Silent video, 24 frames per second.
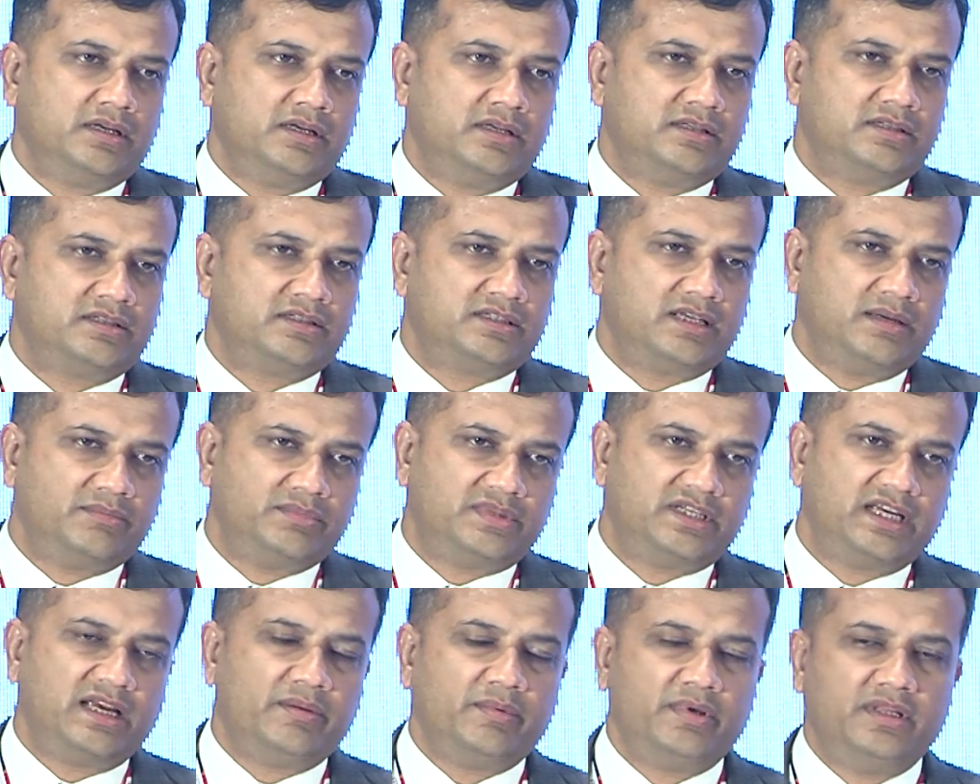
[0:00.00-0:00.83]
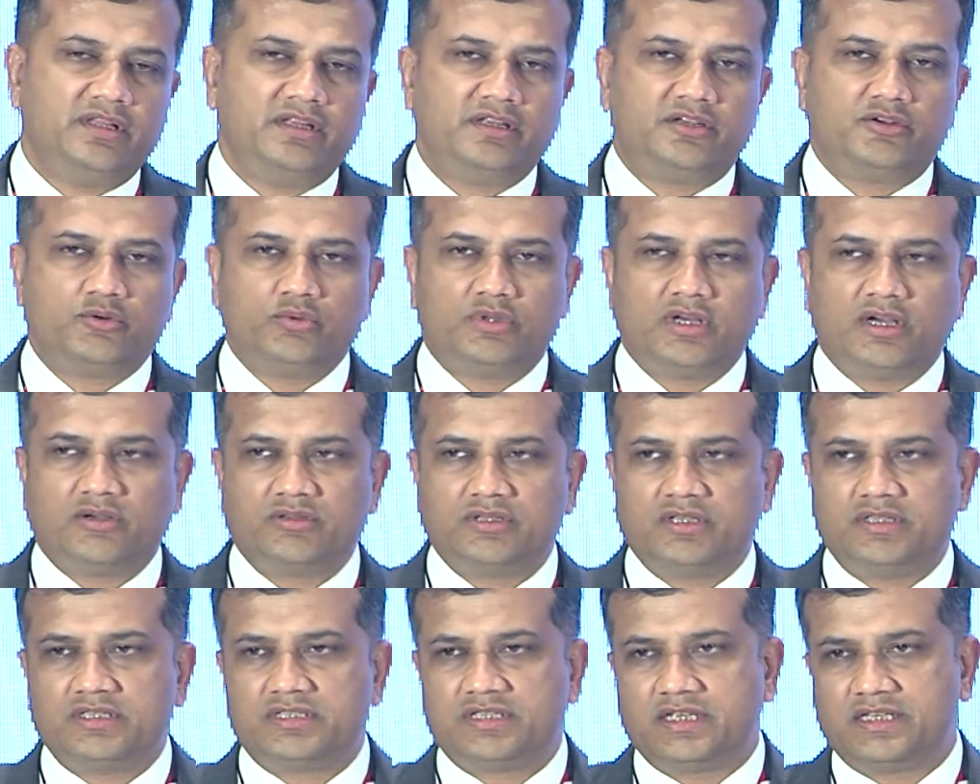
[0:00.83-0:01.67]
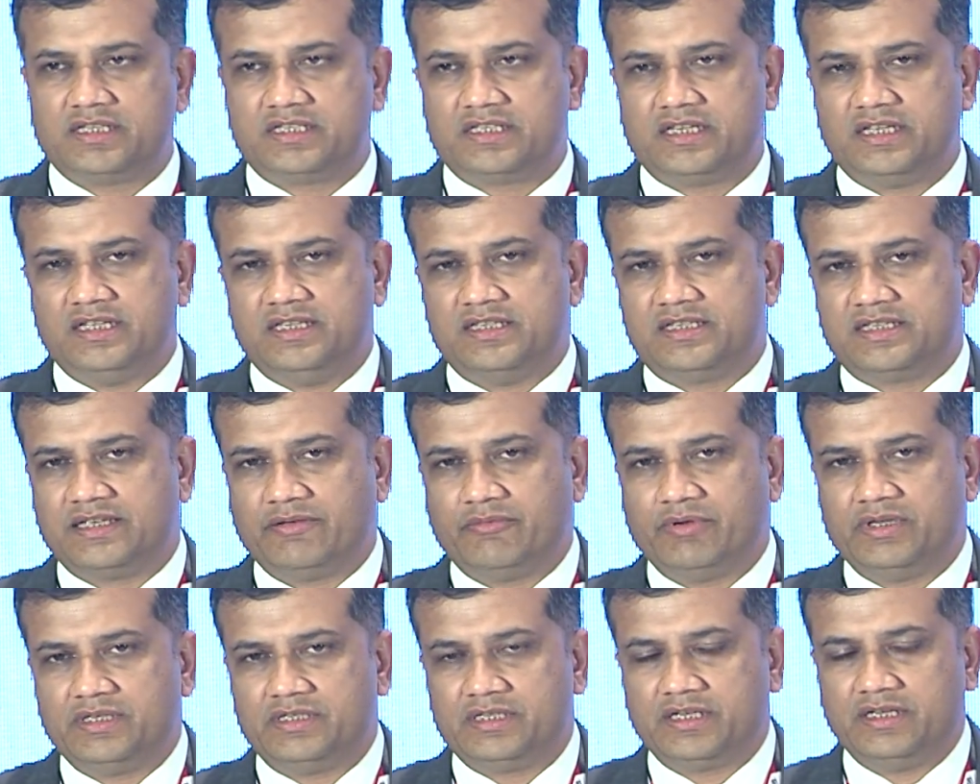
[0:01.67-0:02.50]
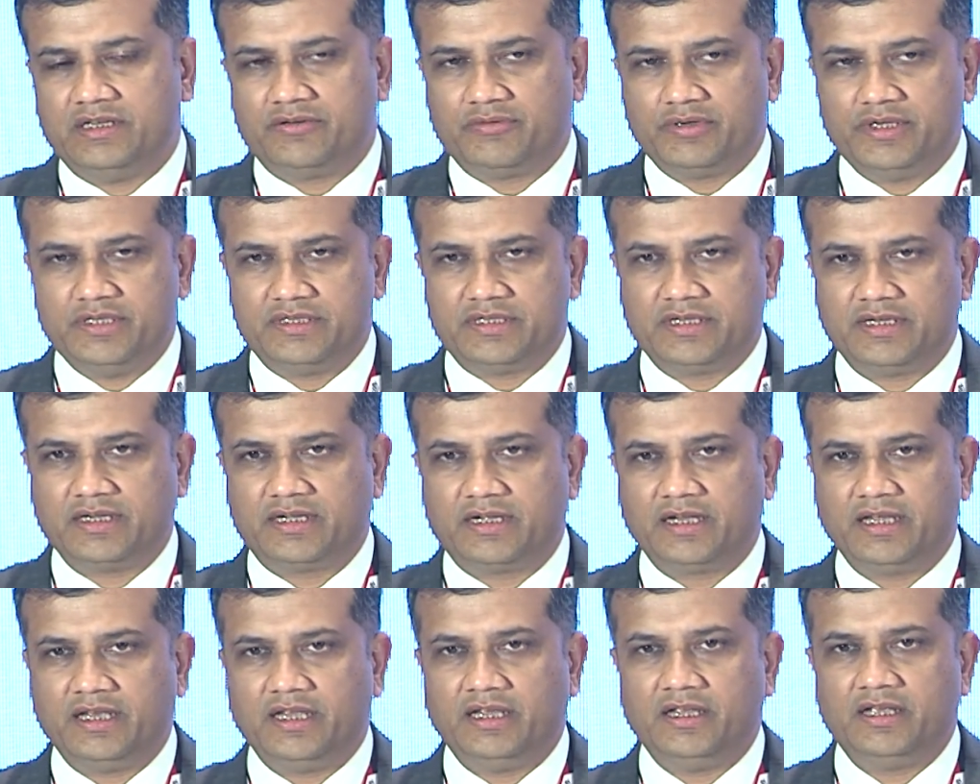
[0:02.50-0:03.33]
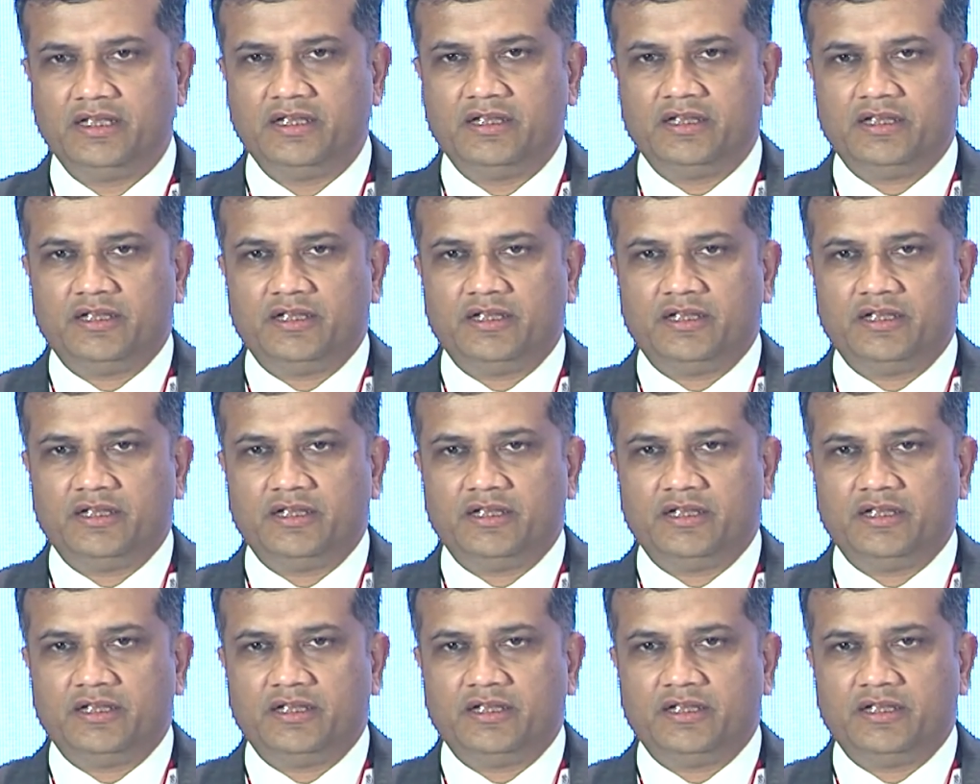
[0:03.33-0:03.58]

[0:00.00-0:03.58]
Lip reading: Sometime in the 2016-17 recently,